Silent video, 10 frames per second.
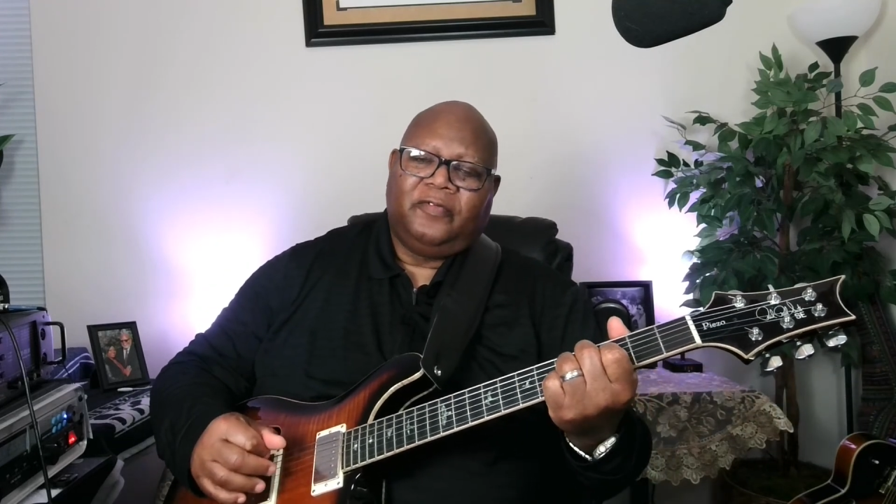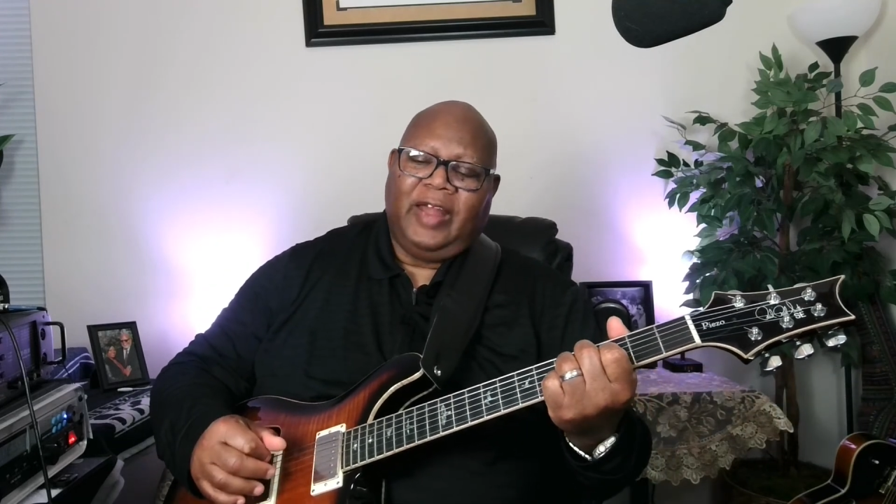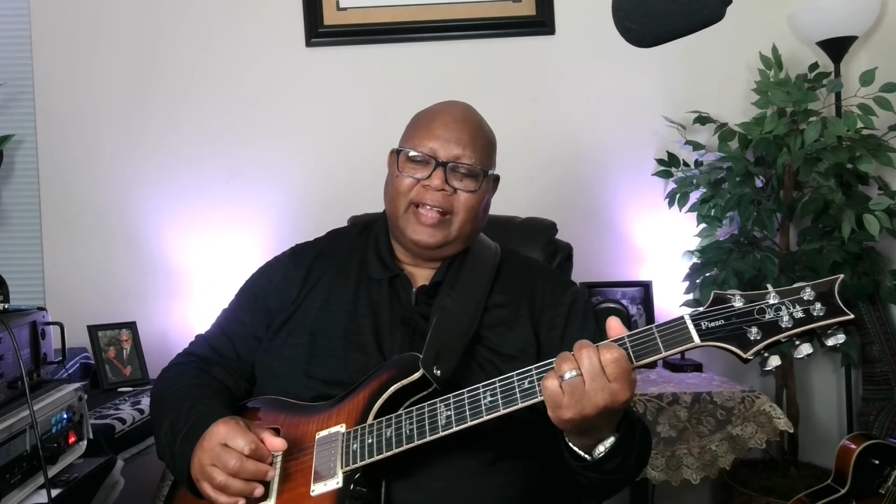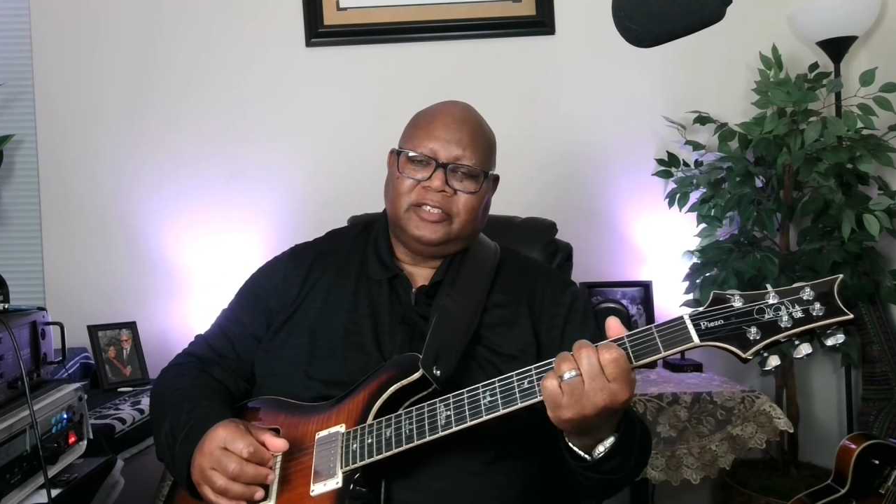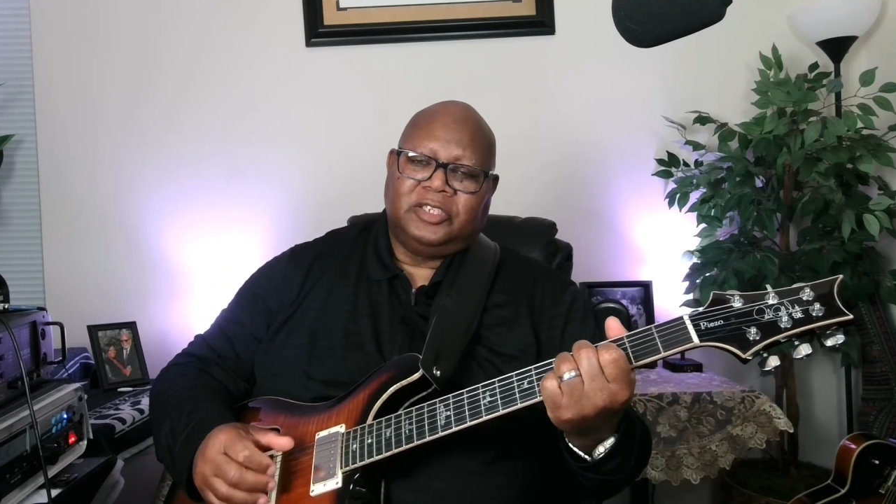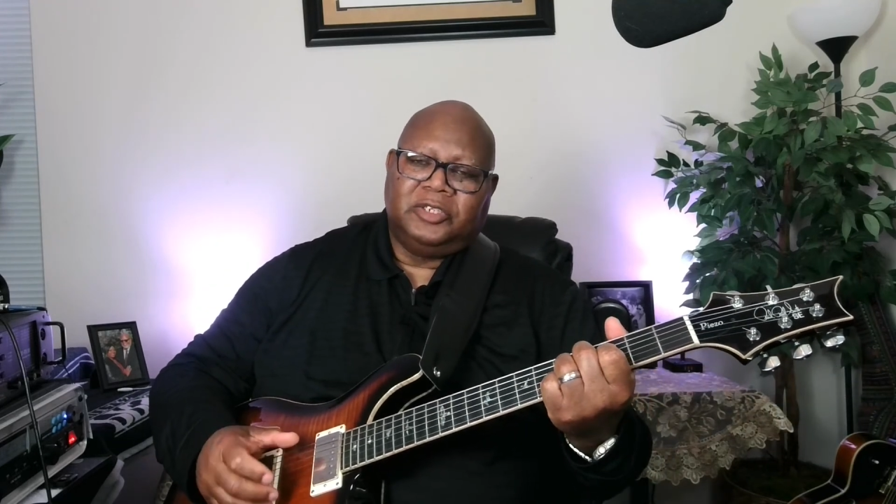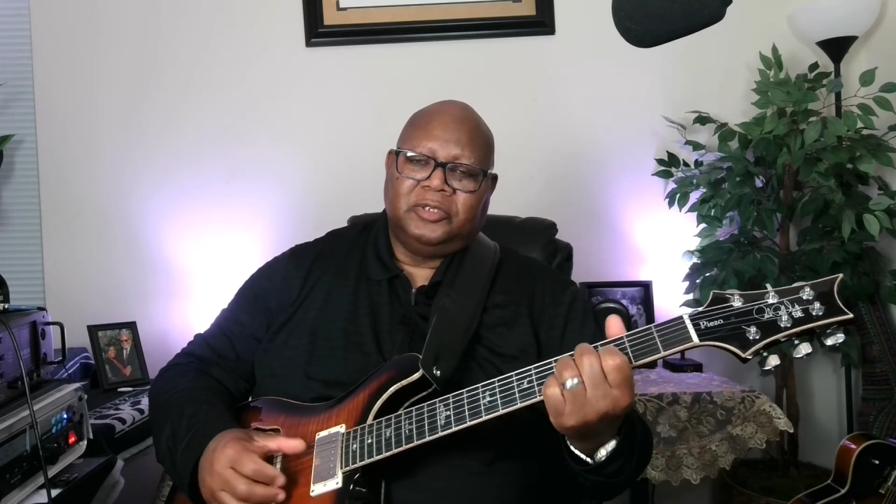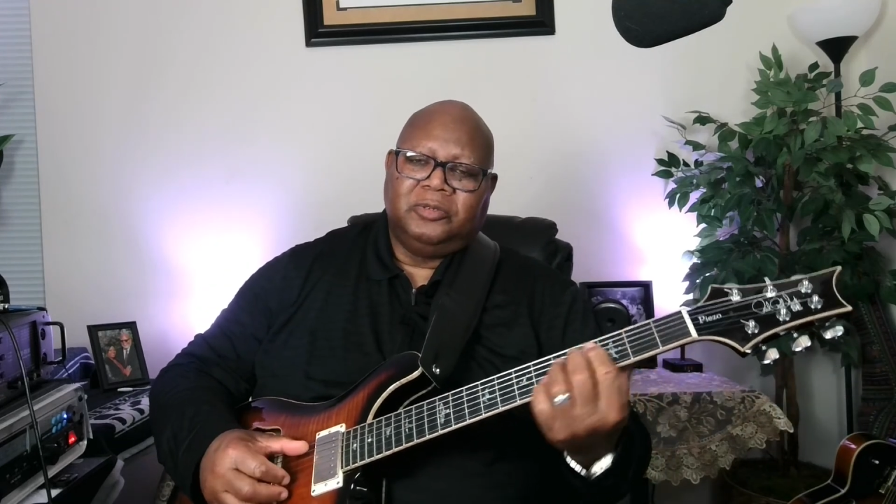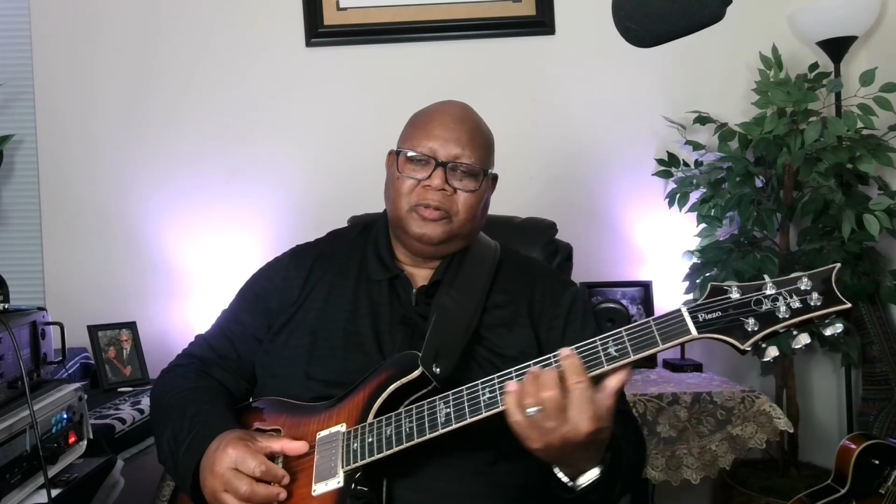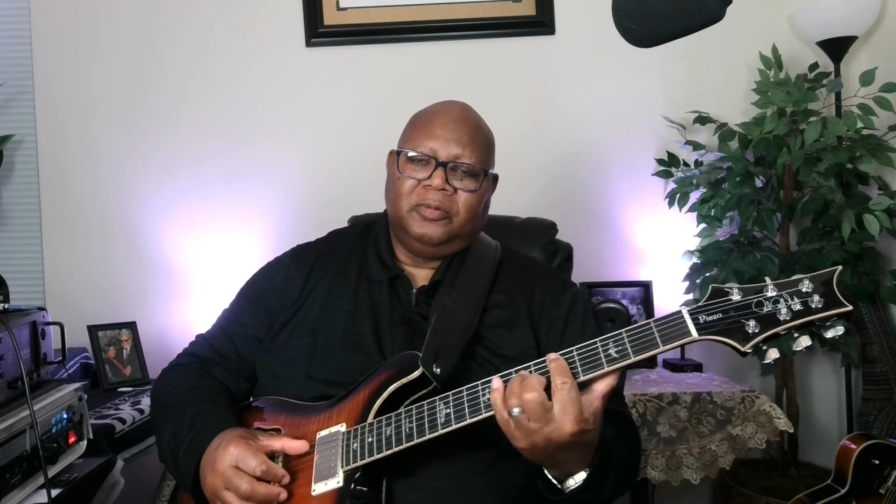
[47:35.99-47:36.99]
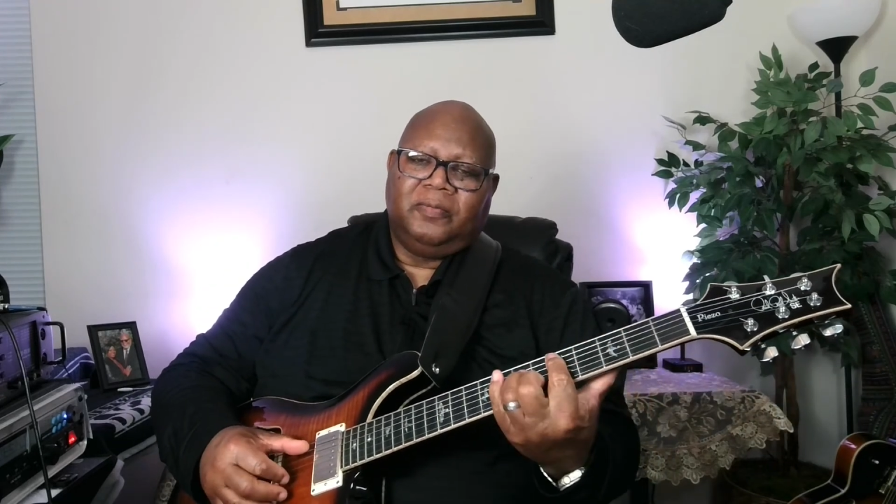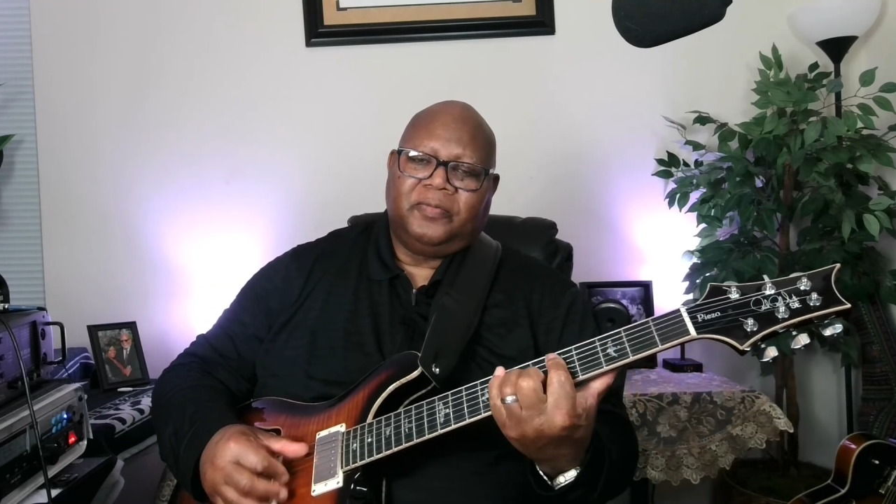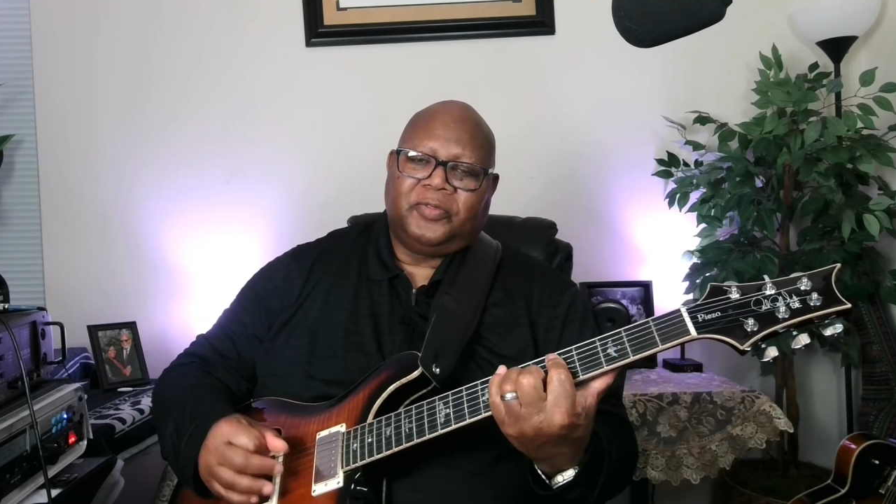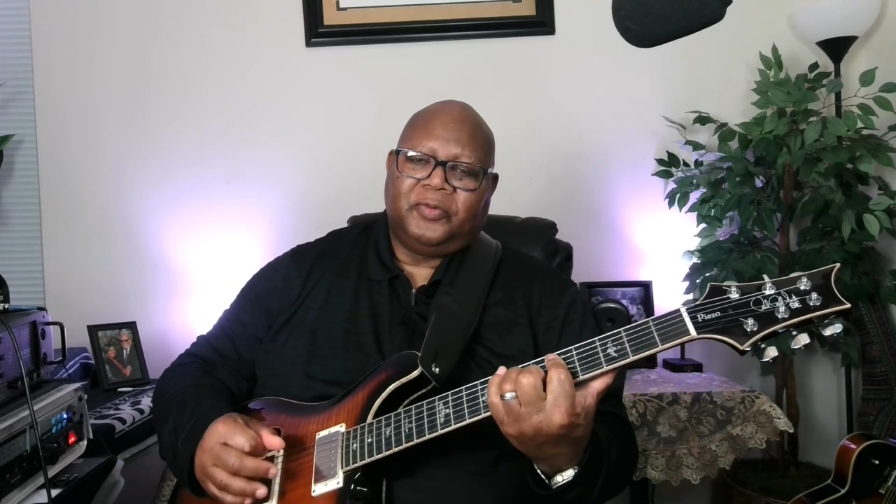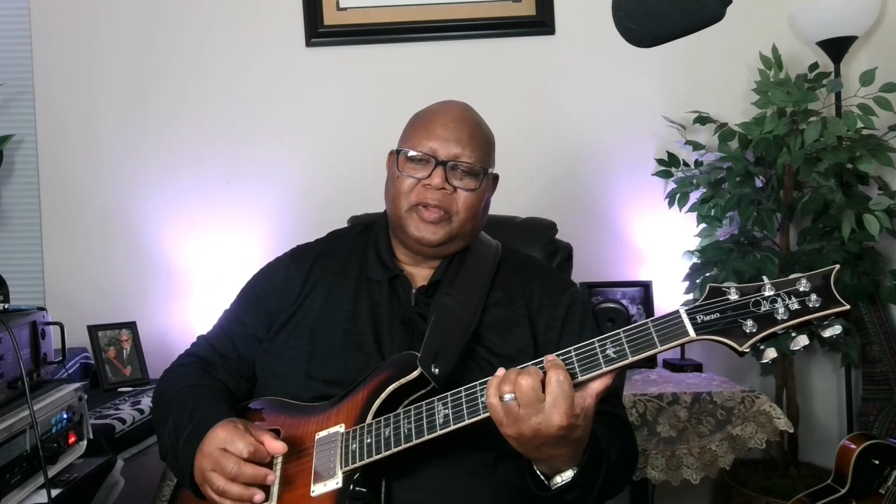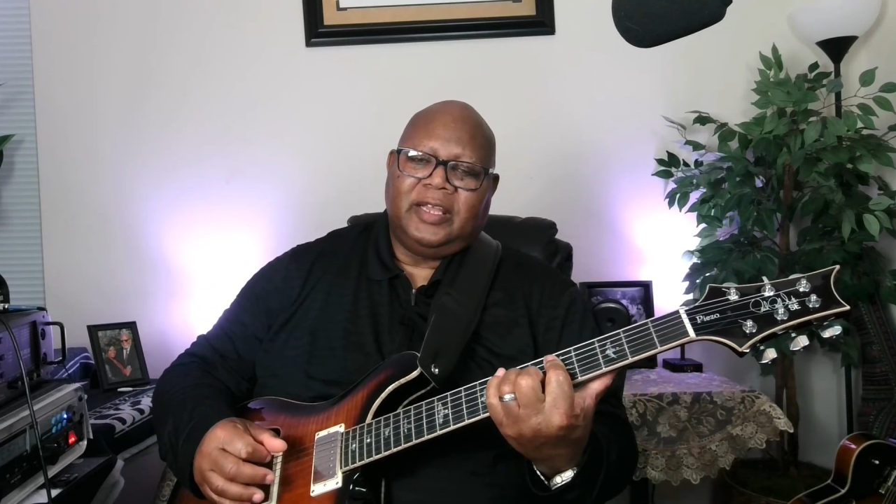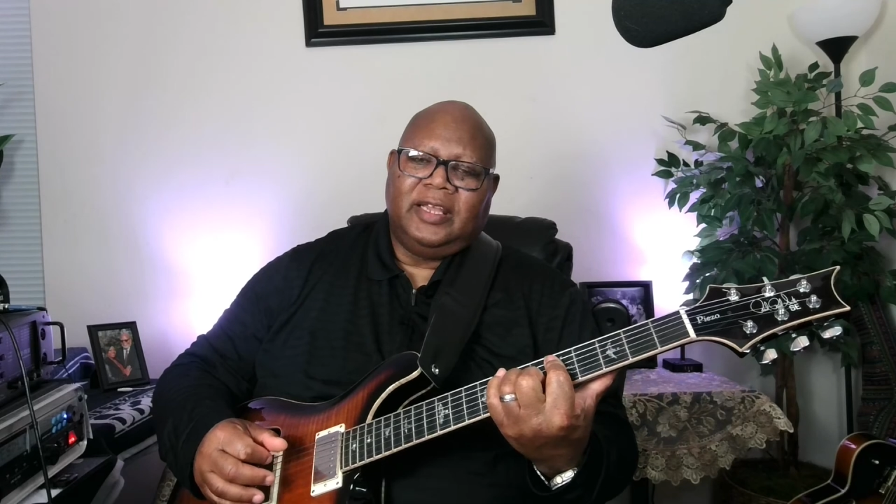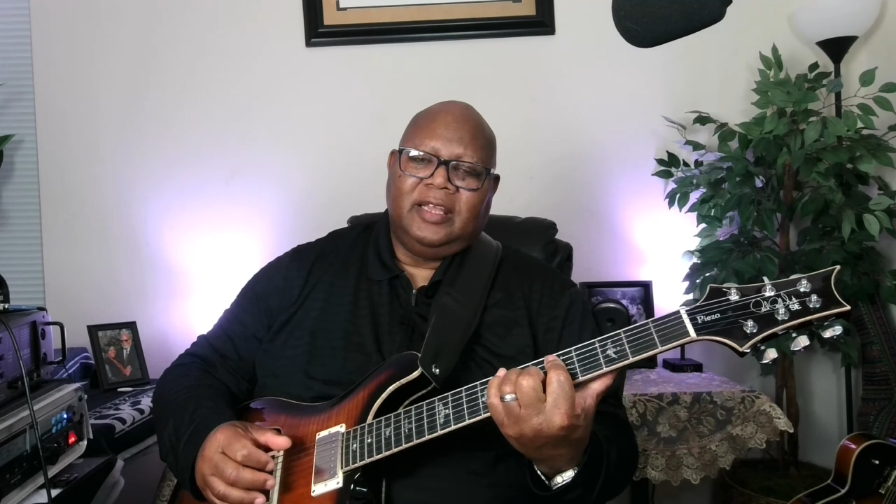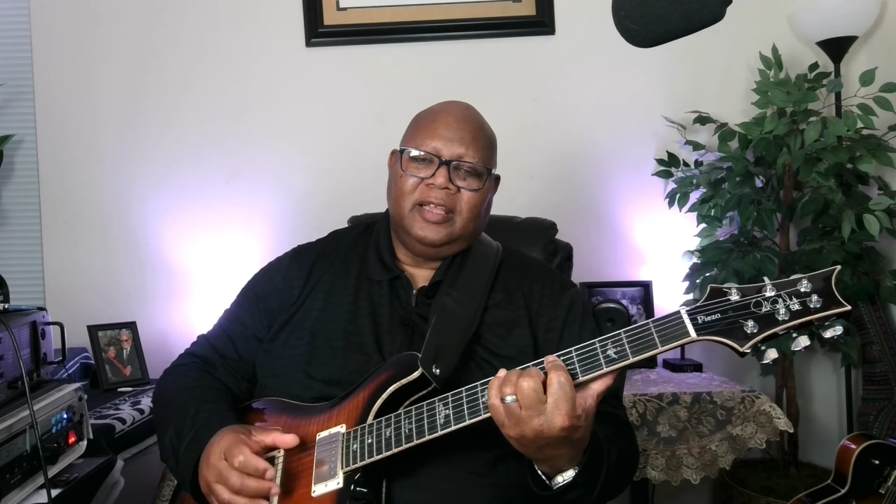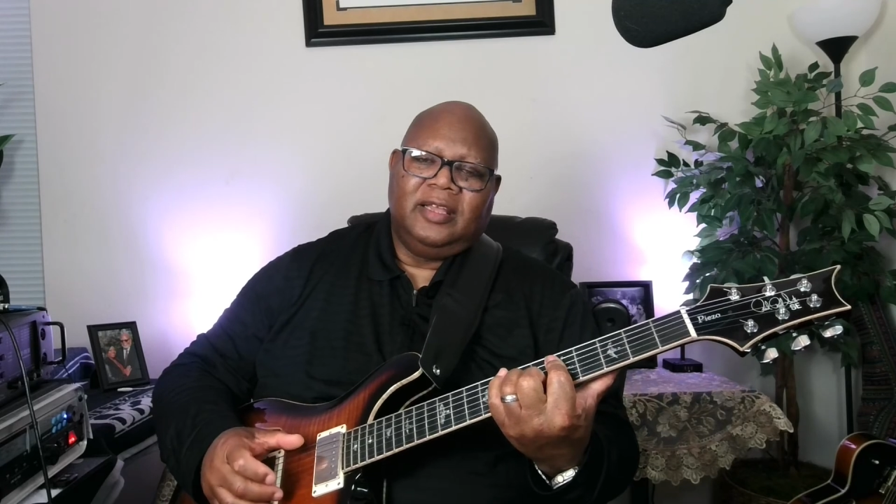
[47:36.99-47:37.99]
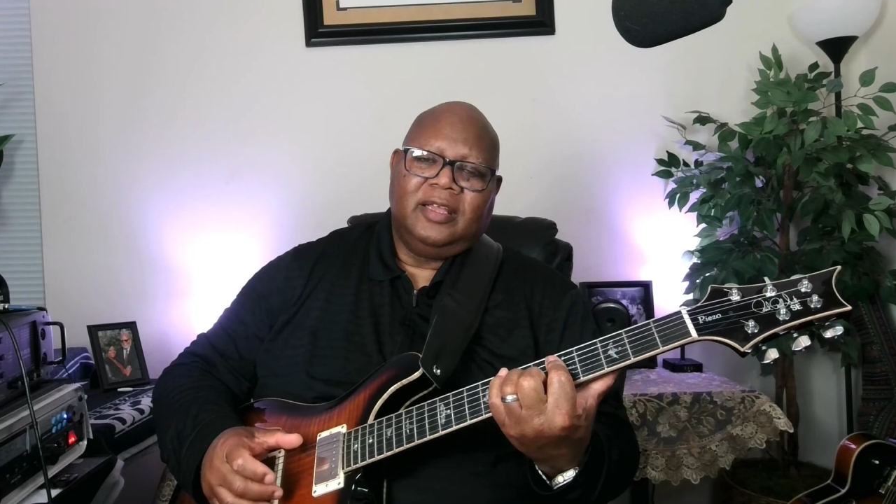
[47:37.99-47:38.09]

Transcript: flat 2, 3.